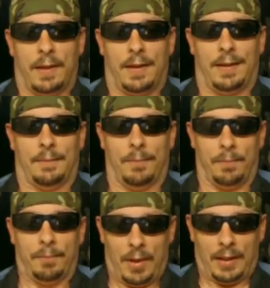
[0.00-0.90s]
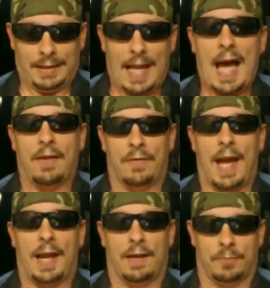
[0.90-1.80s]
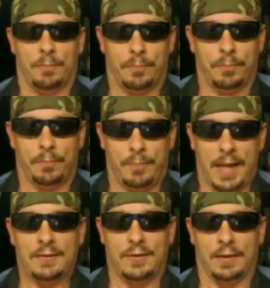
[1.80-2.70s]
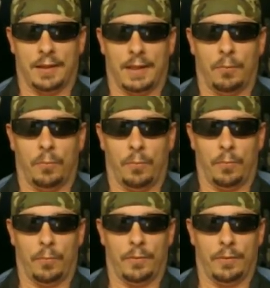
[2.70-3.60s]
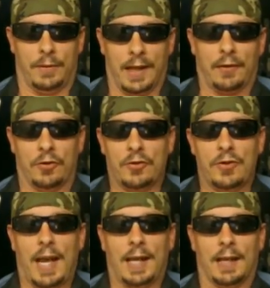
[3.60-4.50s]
A, a lot of that is basically the understanding